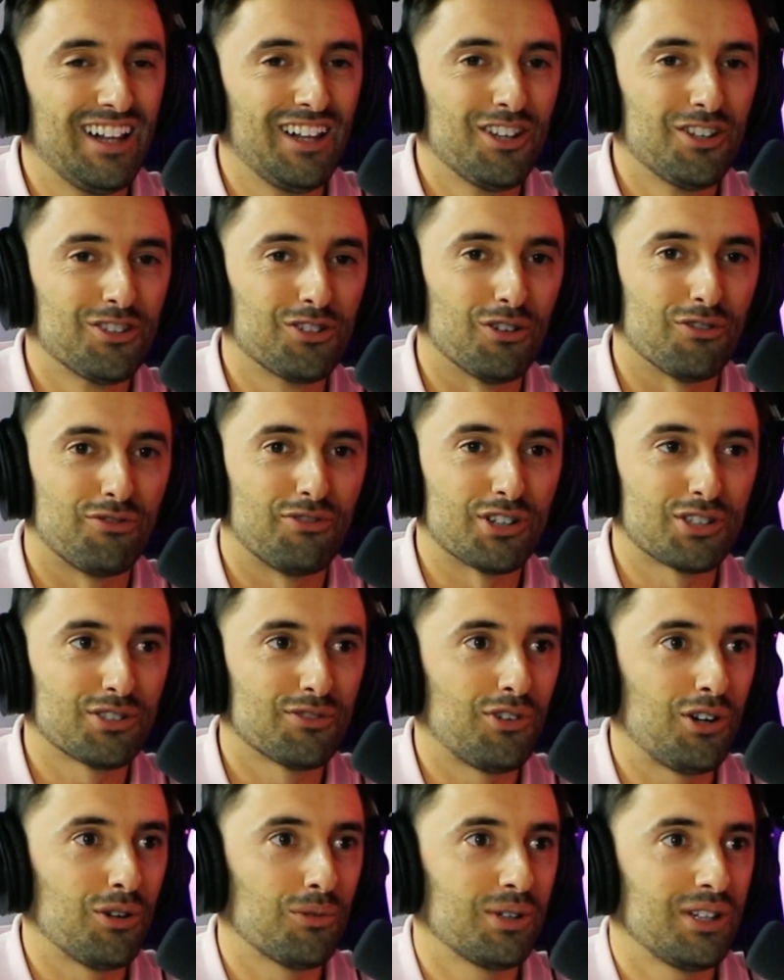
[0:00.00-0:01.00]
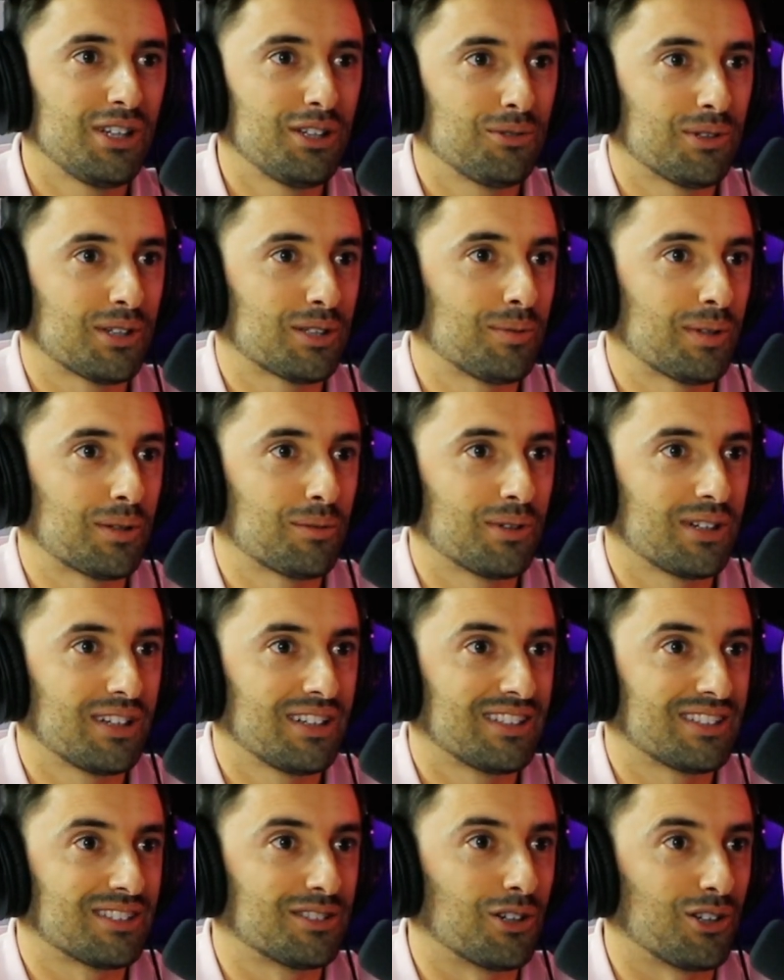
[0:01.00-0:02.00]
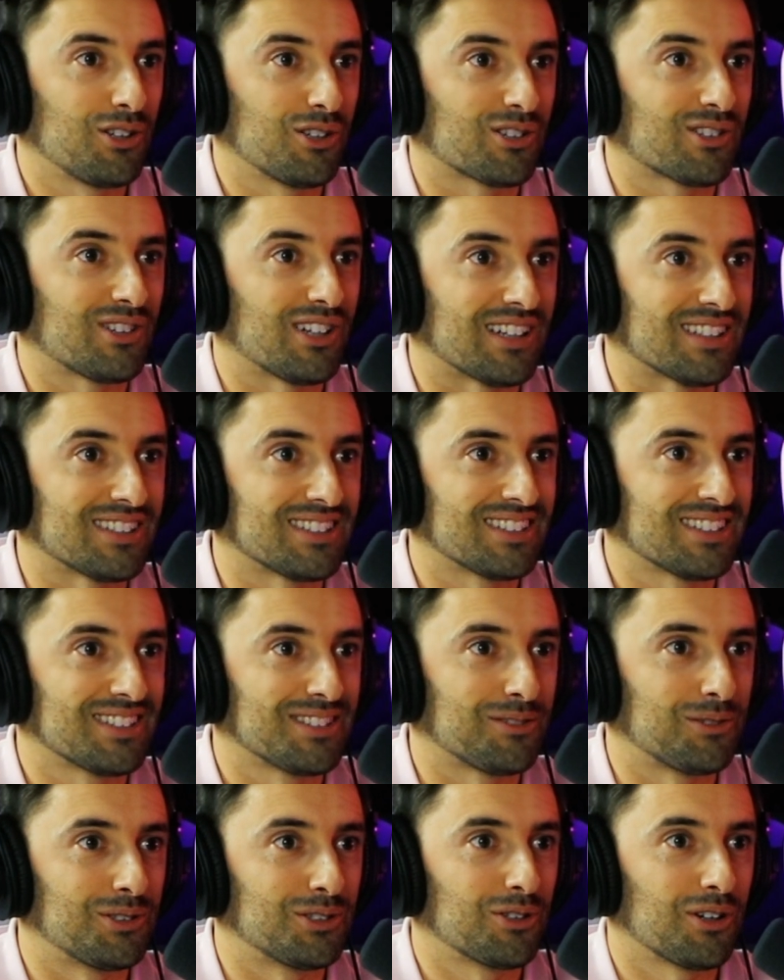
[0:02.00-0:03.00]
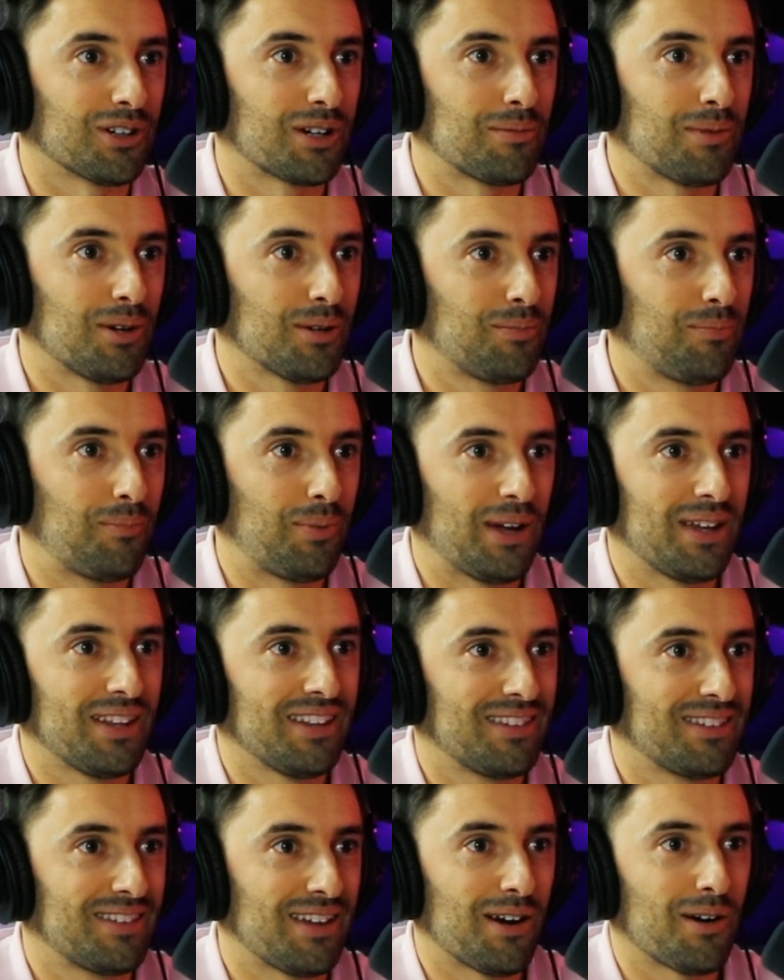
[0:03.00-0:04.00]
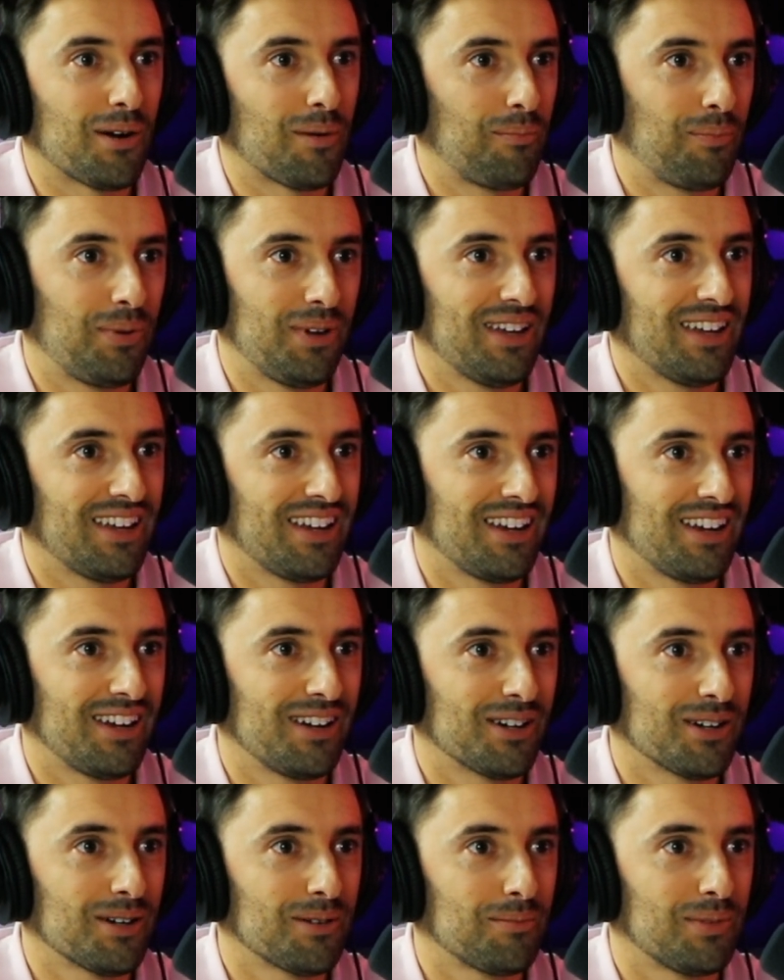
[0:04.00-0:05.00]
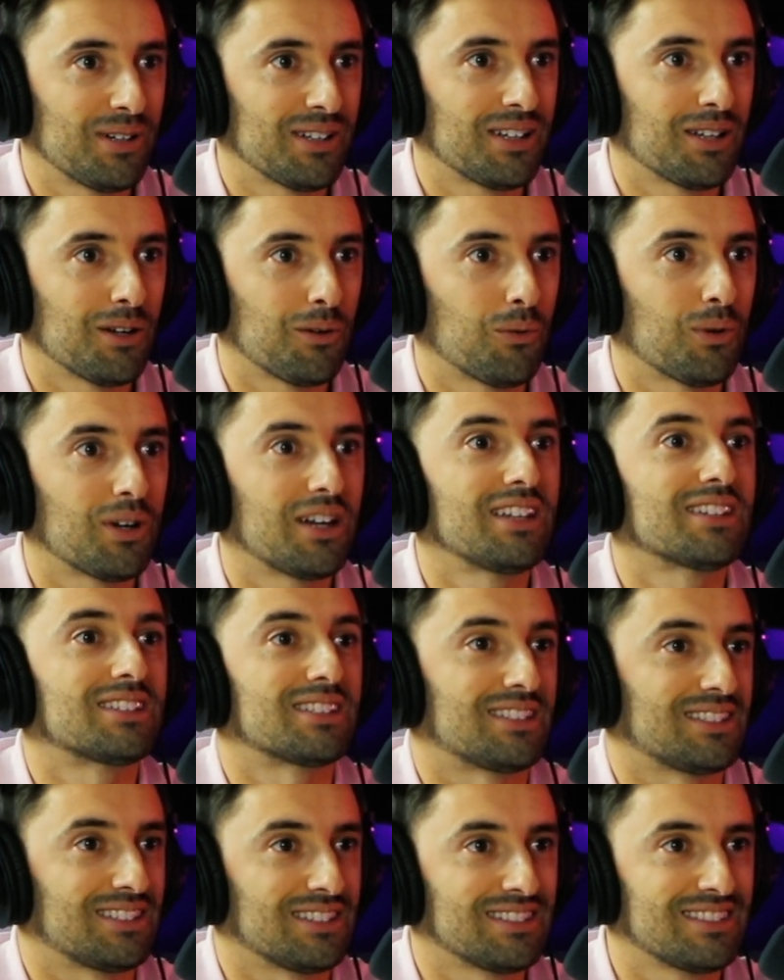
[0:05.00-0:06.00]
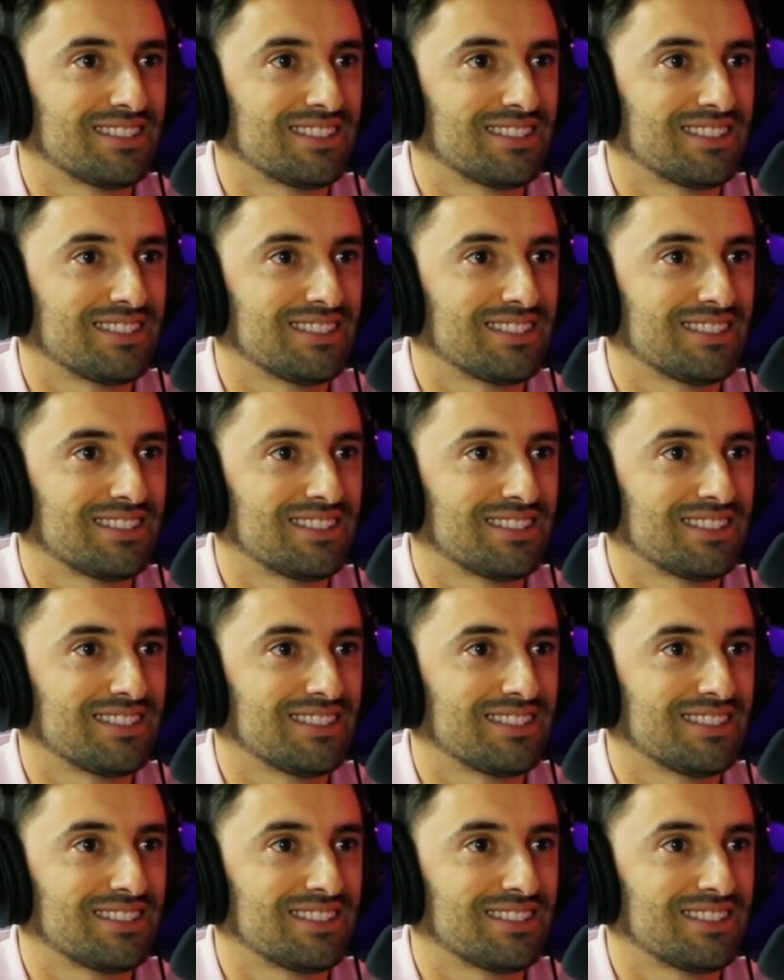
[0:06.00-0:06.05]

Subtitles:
So first of all, we need to explain what is Dollar Clast. We talk about pain therapy here, but what is it?